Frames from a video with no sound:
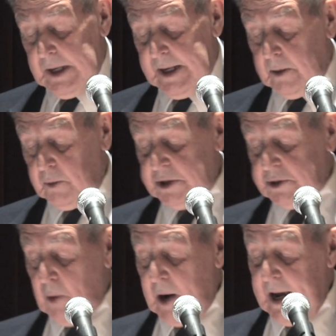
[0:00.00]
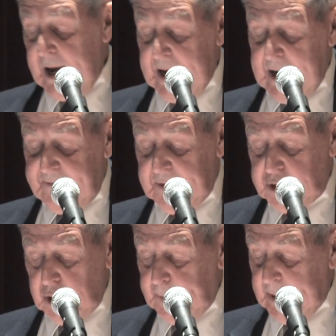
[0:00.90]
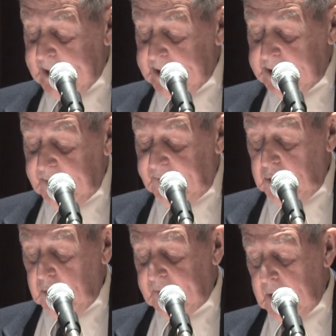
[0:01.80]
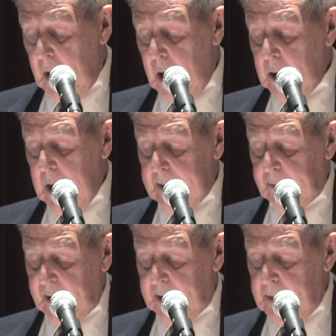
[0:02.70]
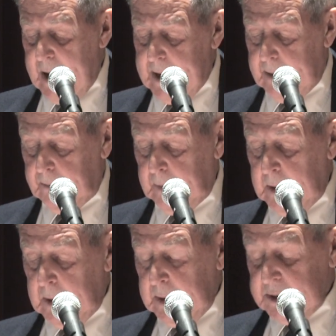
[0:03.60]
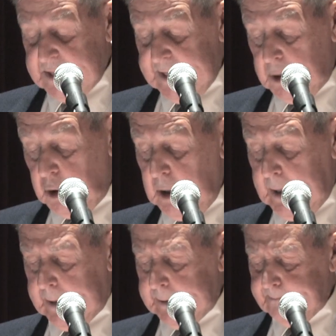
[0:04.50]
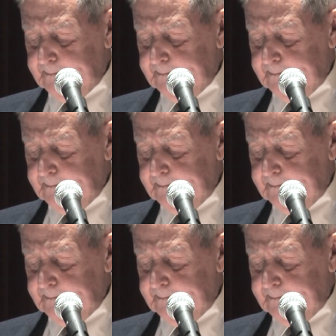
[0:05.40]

clear, which is why I have interpolated the view of the Long Library at Blenheim, seen earlier,